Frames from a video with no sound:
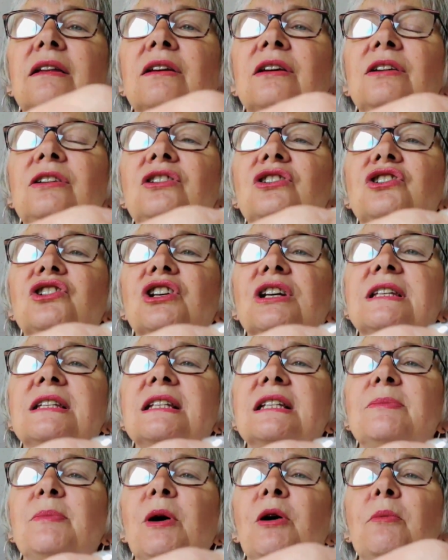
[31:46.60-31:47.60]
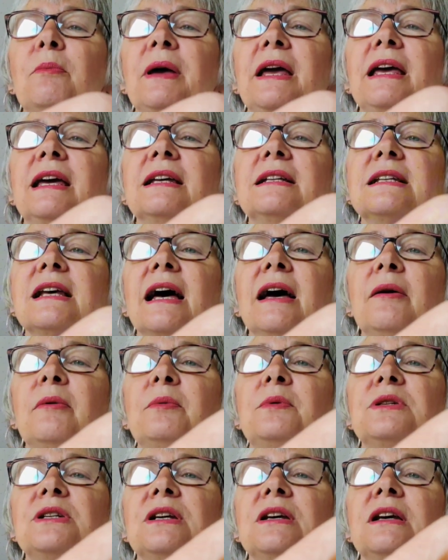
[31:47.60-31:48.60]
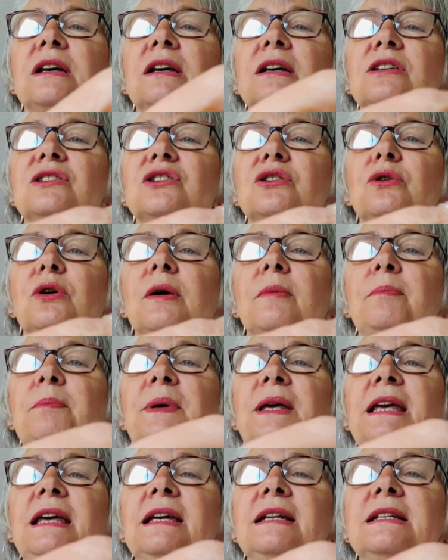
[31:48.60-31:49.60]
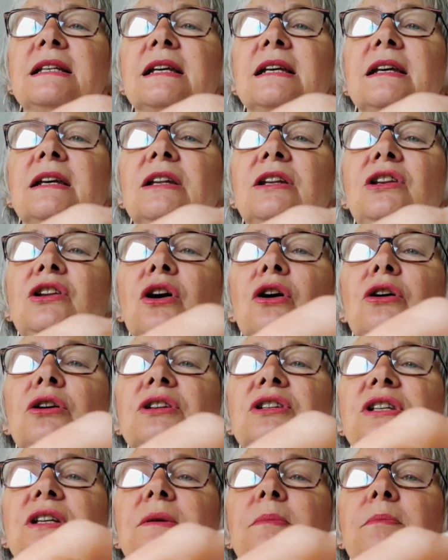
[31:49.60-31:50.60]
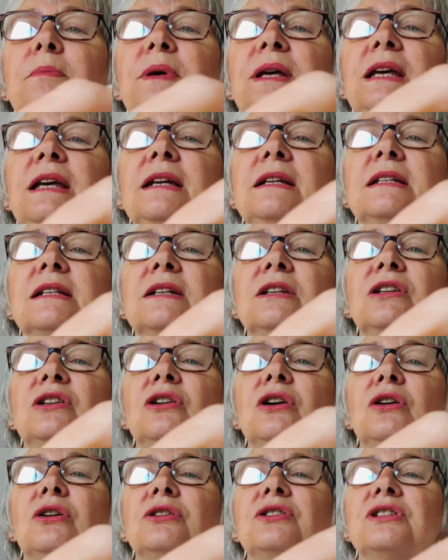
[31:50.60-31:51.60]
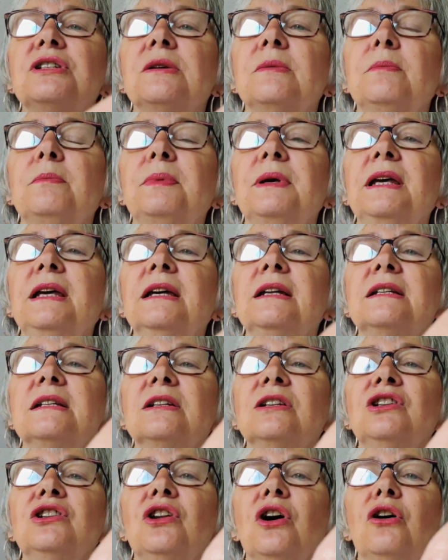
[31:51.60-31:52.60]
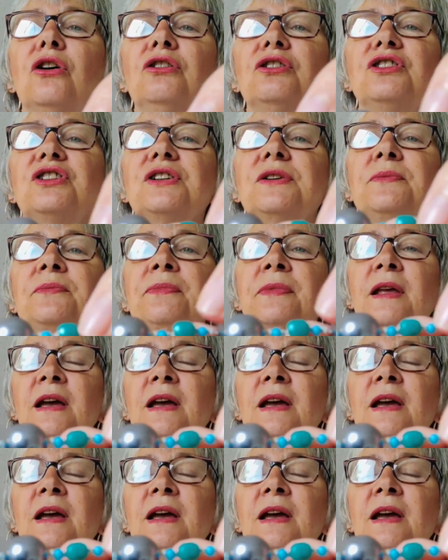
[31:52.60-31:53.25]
You can just about make it out. So bead, knot, bead, knot, bead, knot.